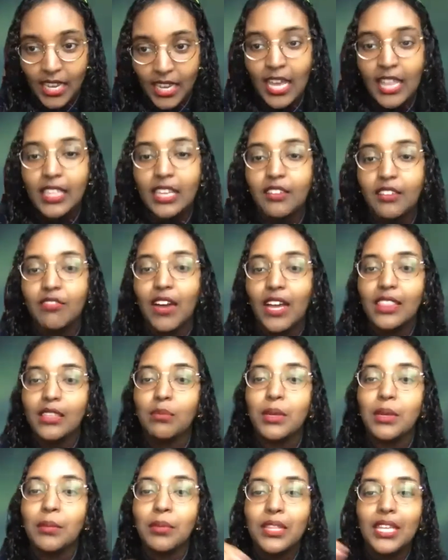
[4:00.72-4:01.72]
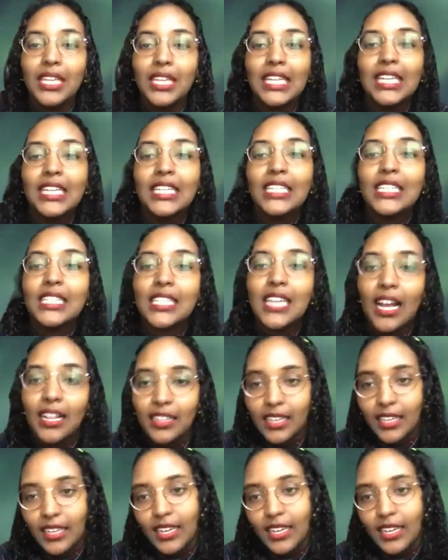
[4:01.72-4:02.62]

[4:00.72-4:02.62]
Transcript: They'd find the people they needed to tell it,